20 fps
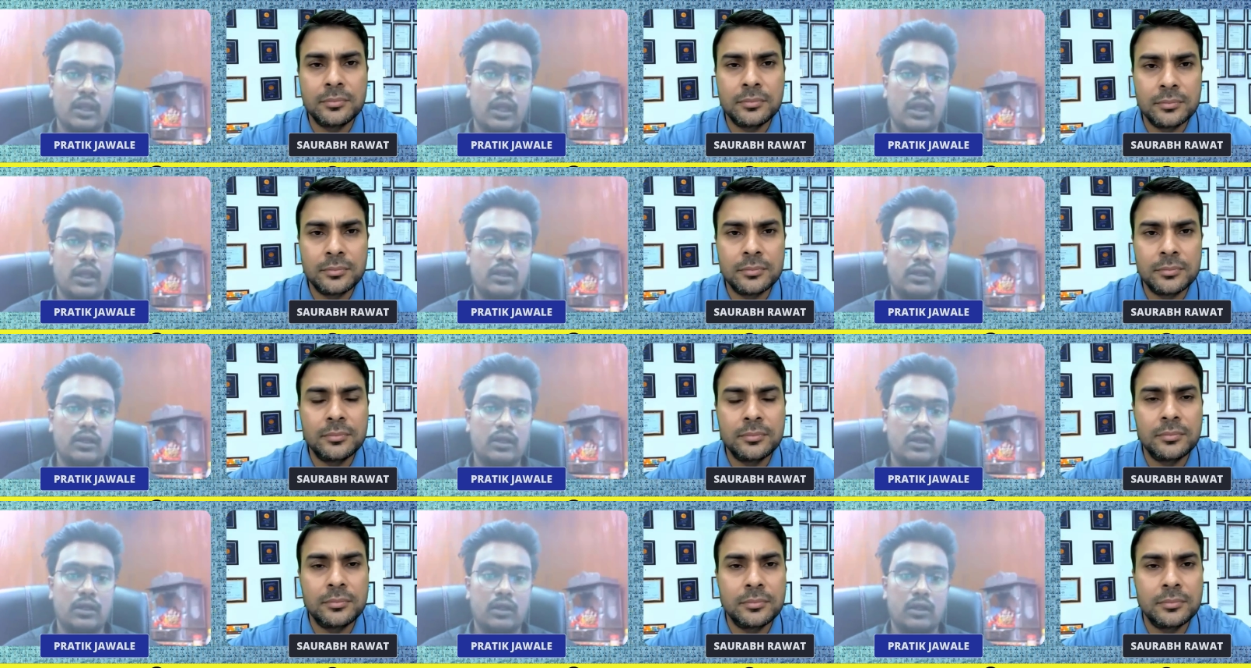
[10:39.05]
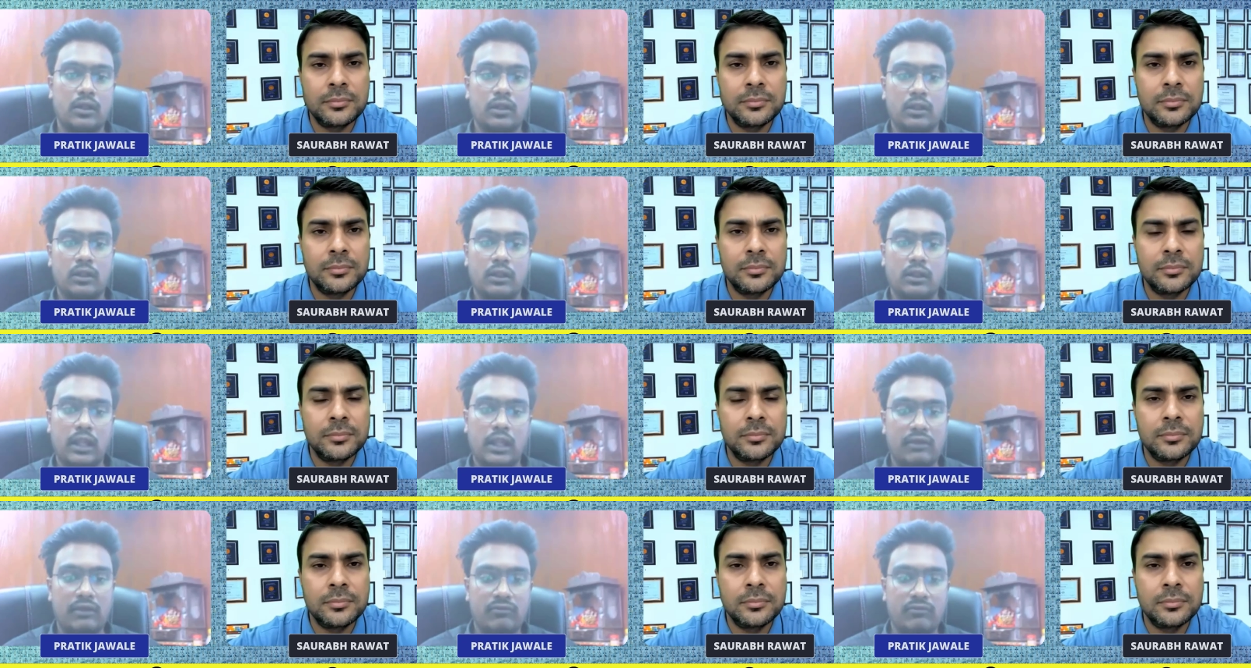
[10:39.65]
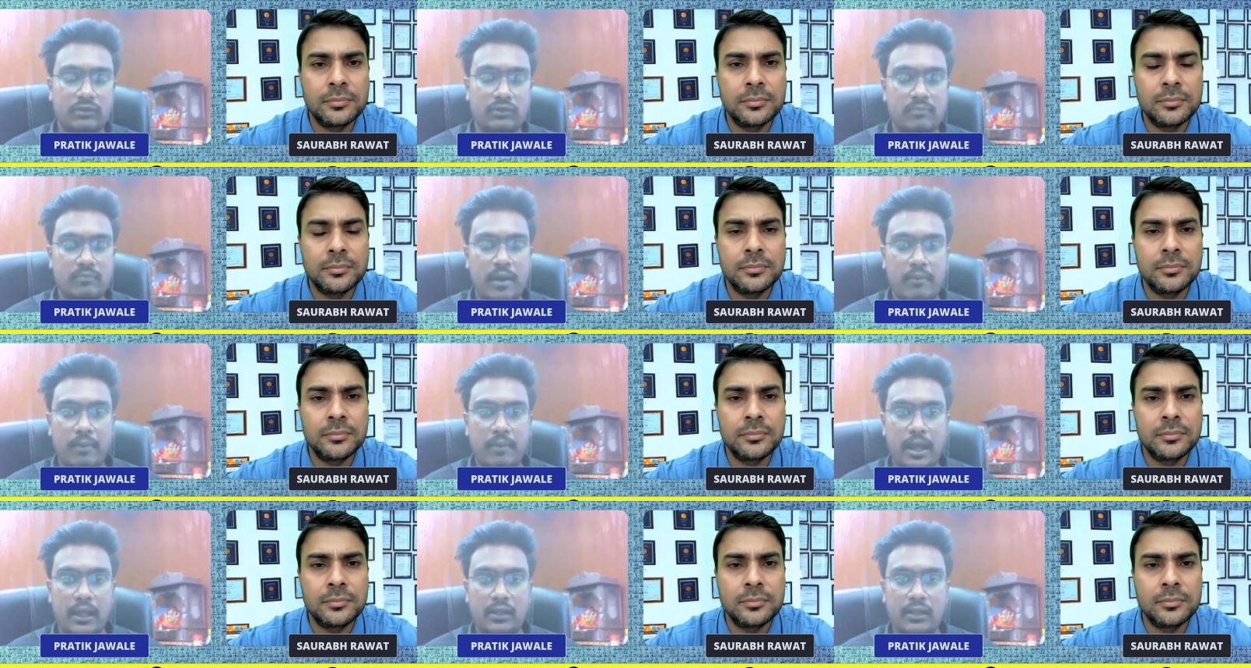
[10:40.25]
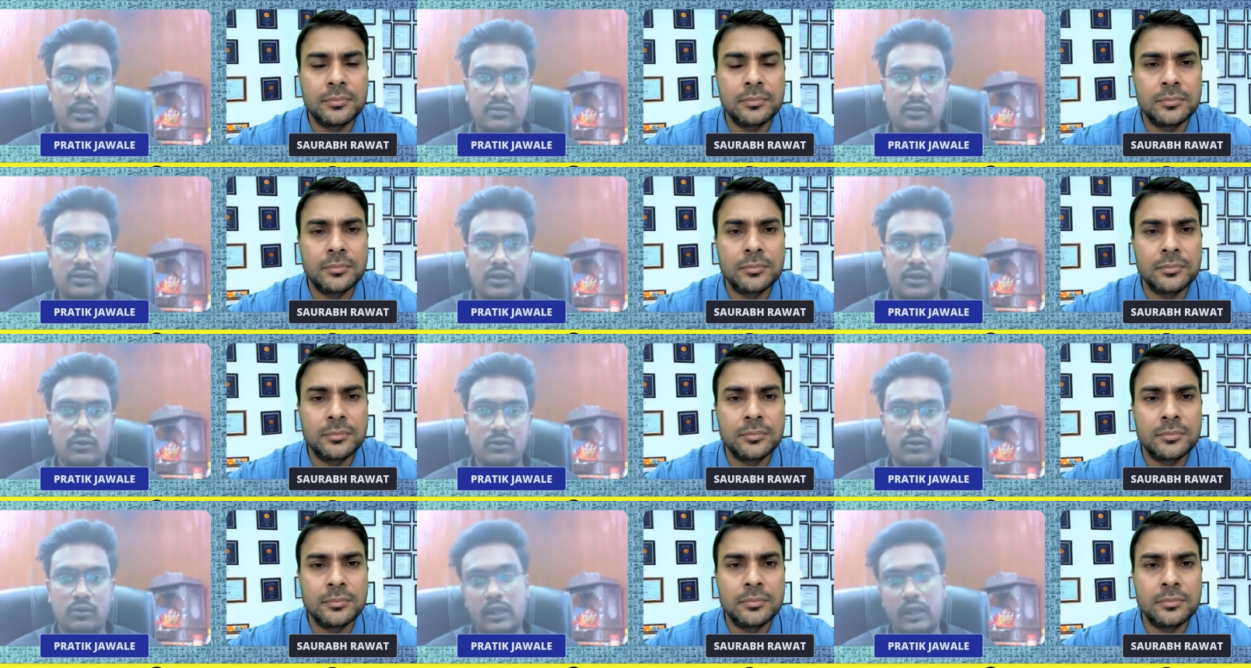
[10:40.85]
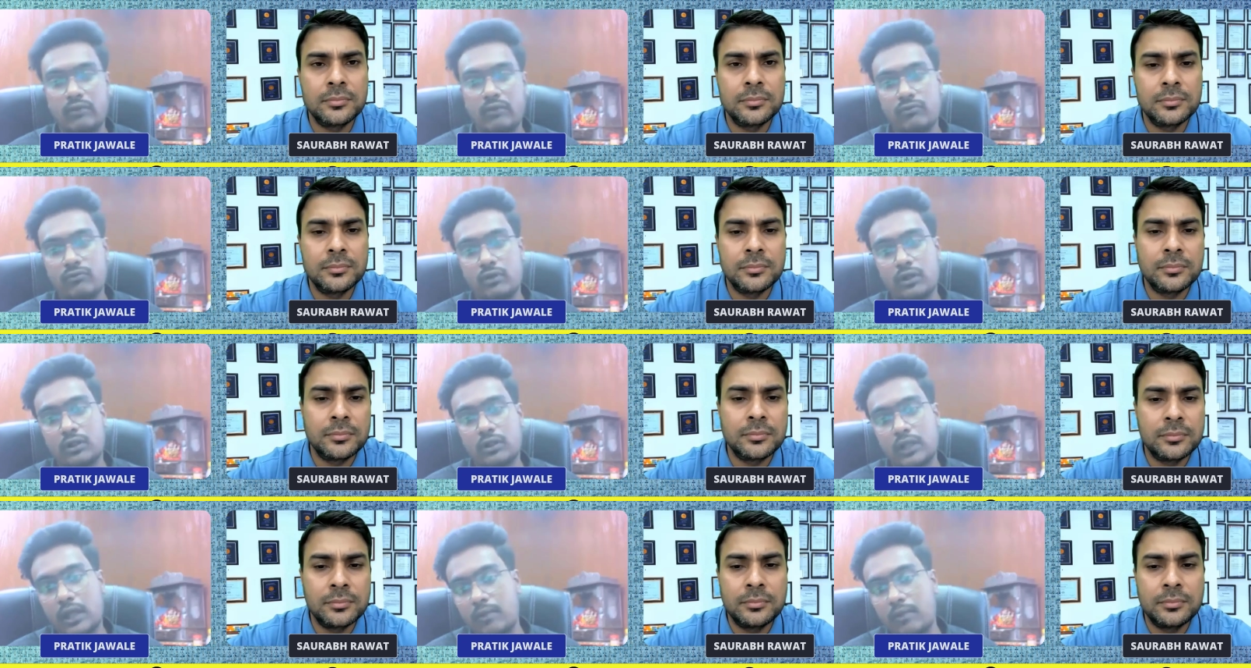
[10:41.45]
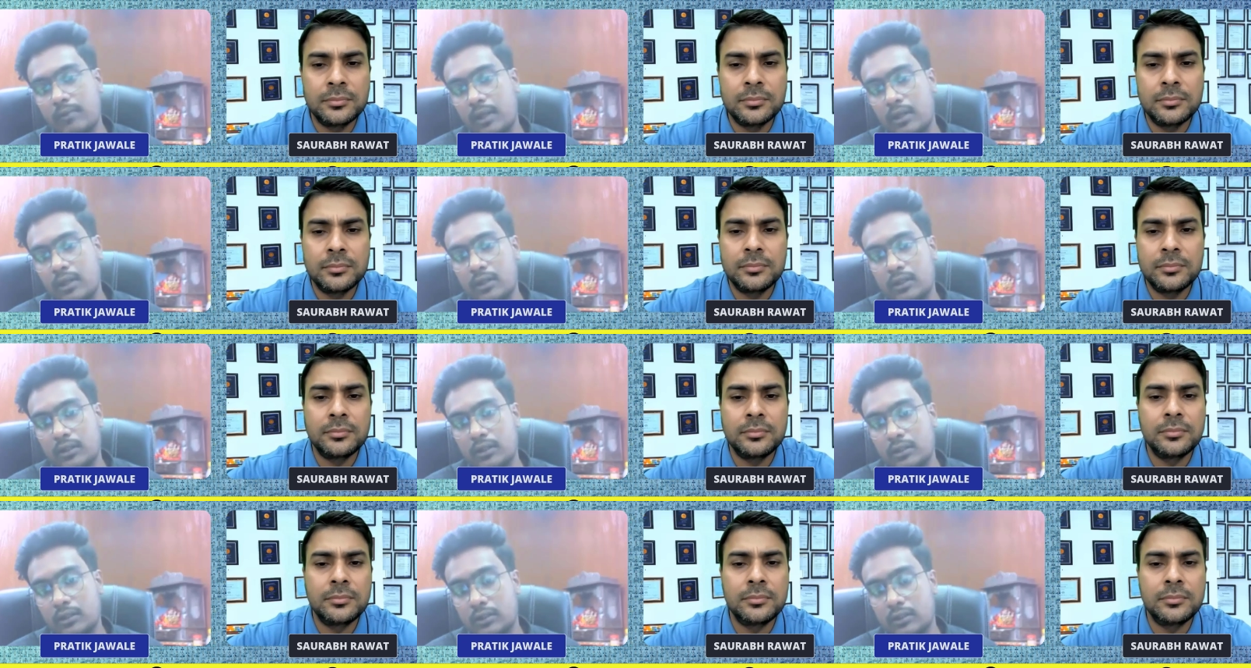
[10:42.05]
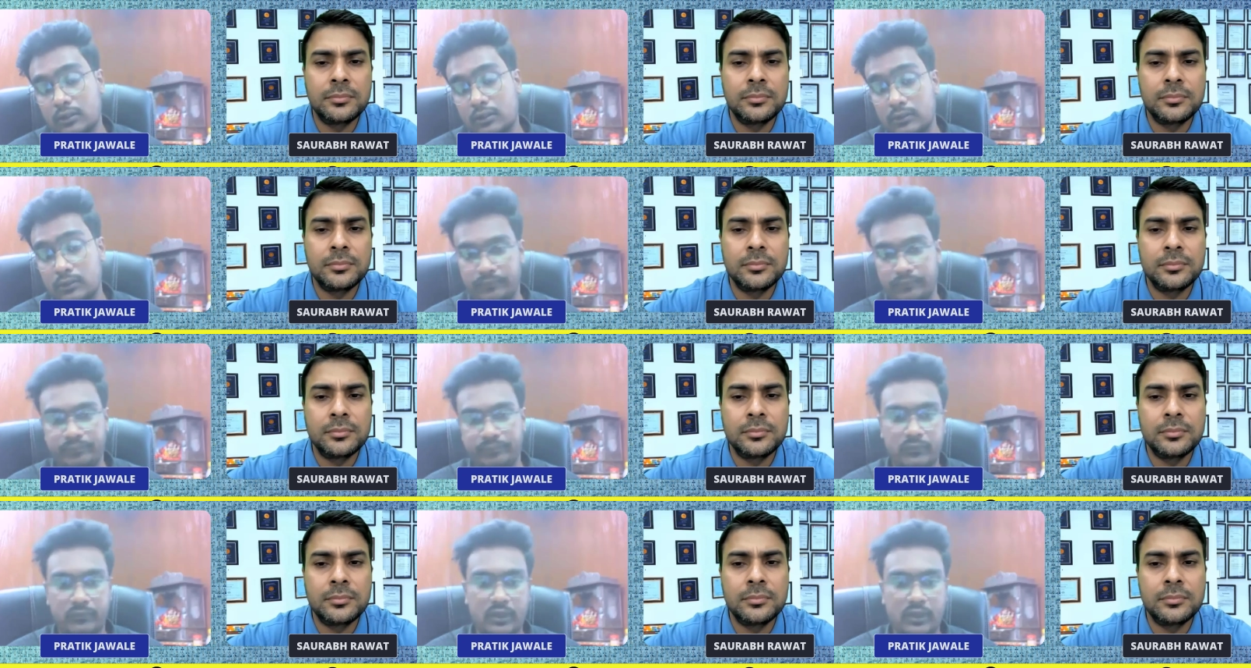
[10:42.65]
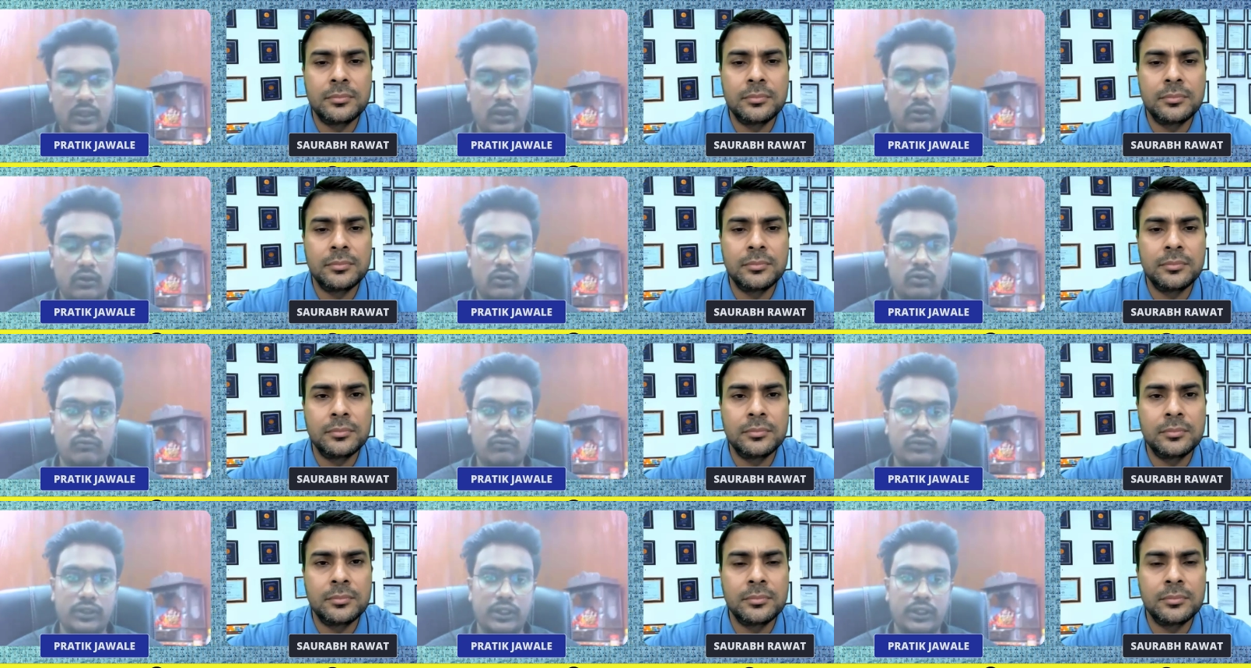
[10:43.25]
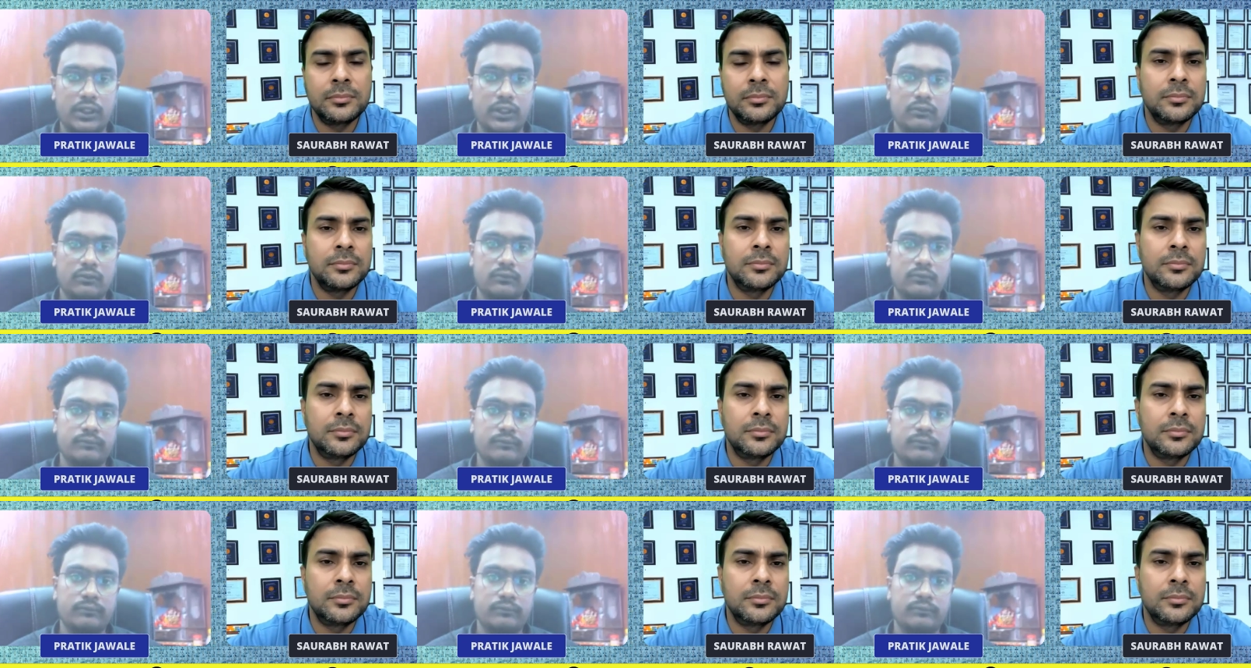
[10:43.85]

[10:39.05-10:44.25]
Speaker 1: And uh, like with my balanced schedule, like work time and uh, Uh, over here,